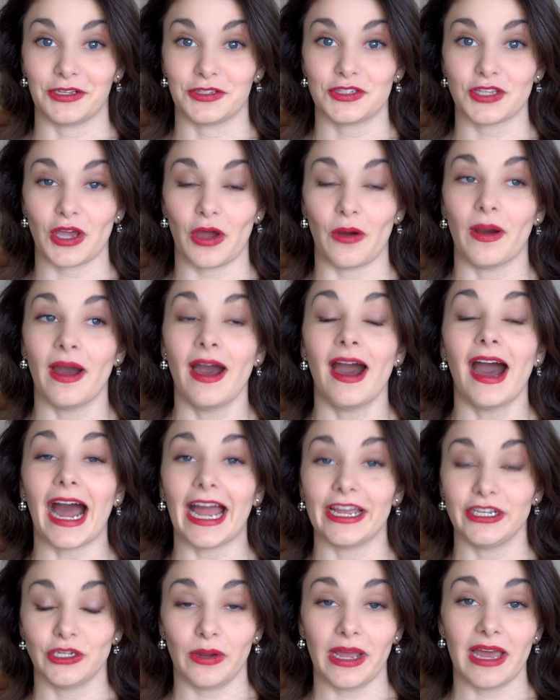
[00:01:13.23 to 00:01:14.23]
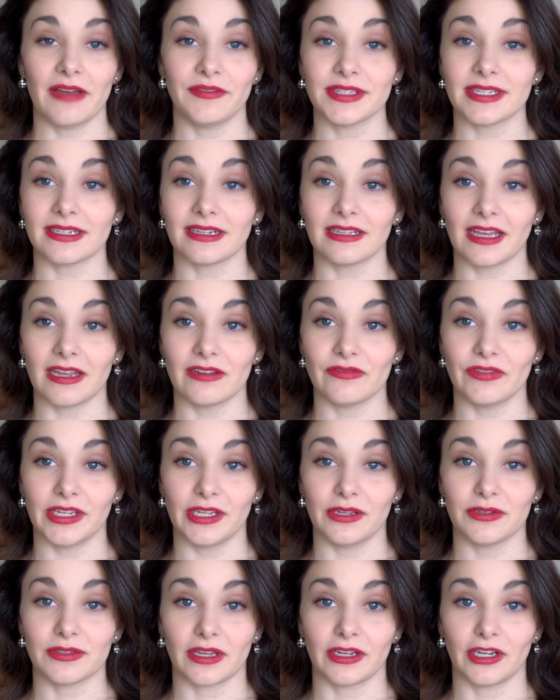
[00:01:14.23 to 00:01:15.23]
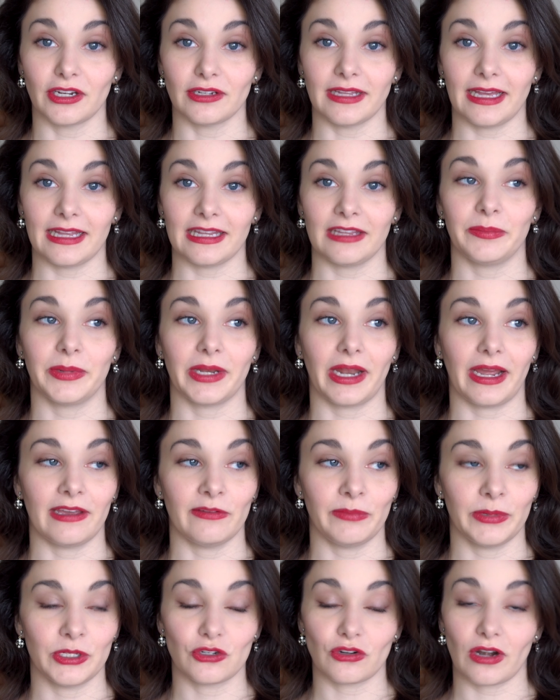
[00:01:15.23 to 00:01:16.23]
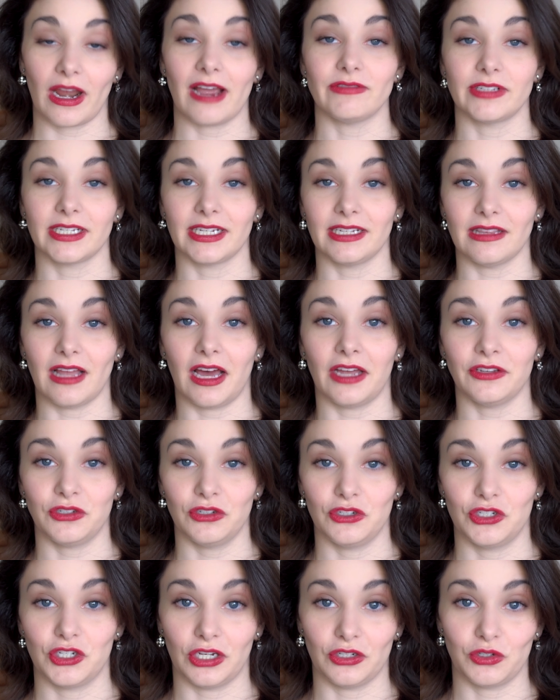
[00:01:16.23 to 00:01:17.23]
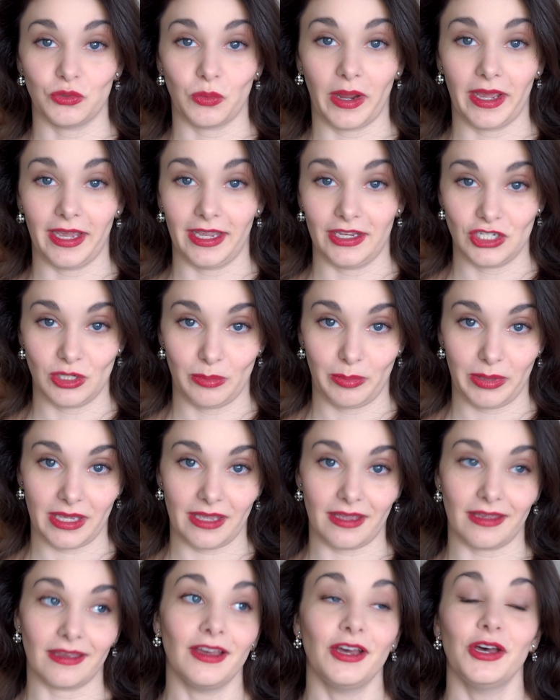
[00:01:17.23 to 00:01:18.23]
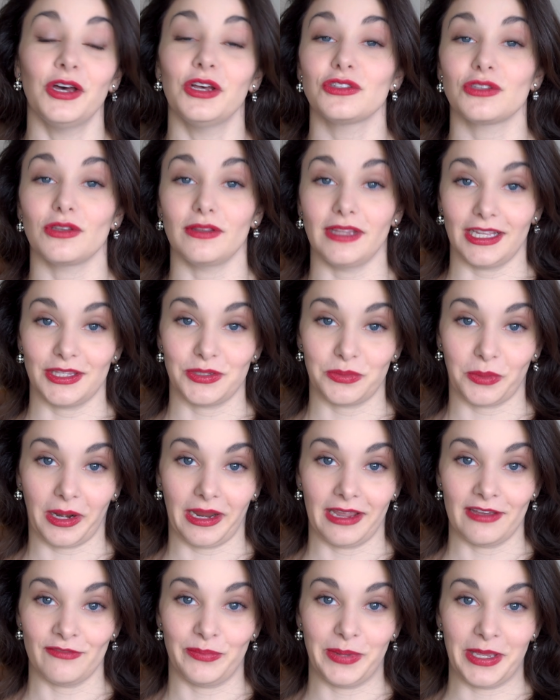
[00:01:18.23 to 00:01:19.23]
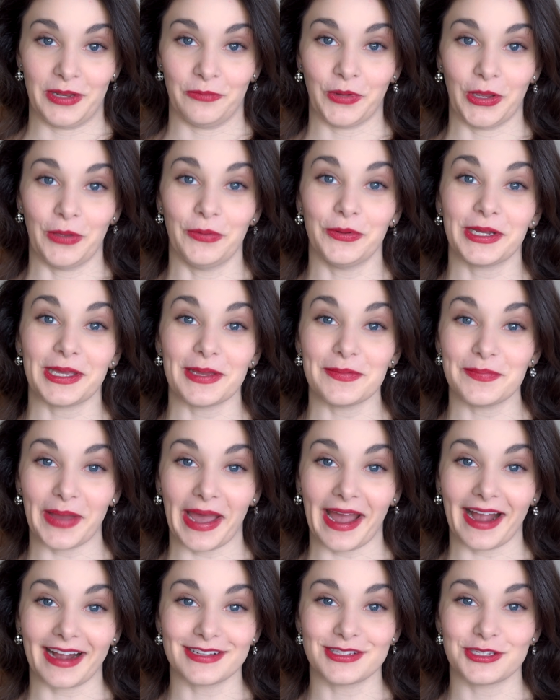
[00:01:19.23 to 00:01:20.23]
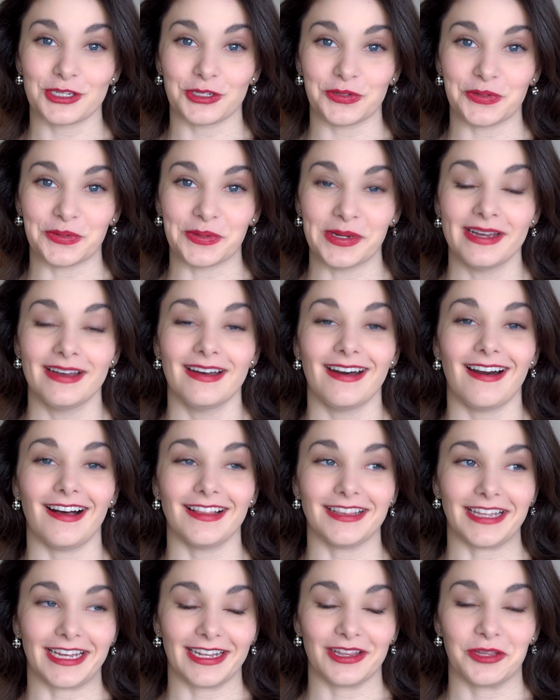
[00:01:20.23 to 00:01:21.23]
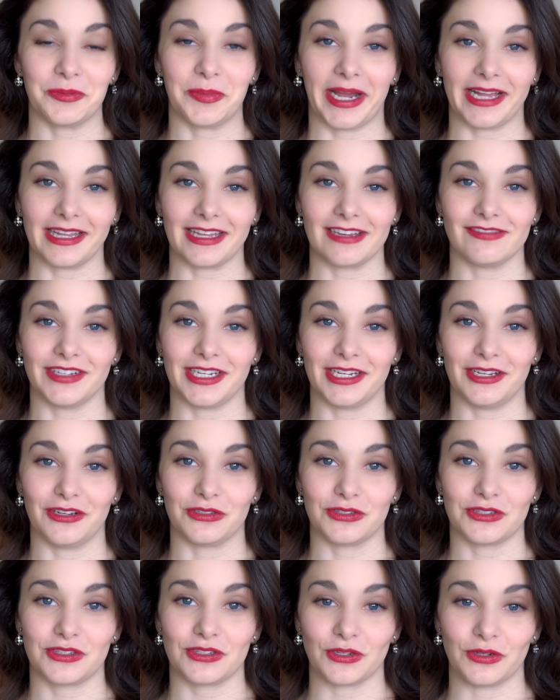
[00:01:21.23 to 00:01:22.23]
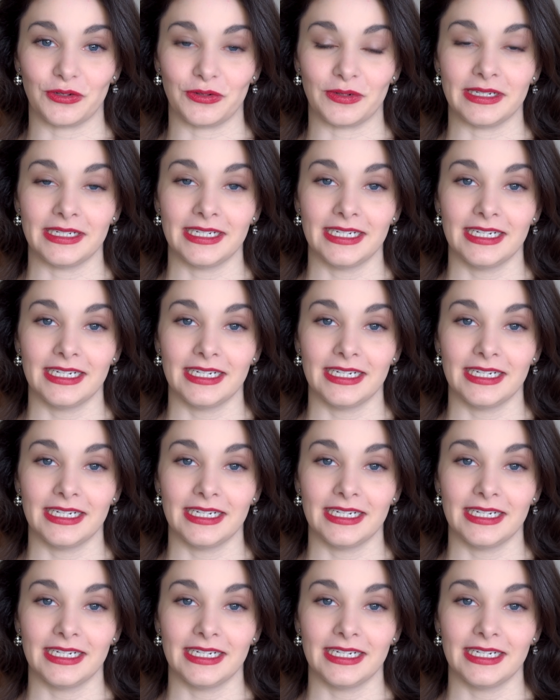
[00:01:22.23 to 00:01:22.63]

So I know I haven't done a lot of videos on here lately, but I have been traveling a lot to judge YAGP, so that's where I have been. We will get back to a lot of the ballet videos soon.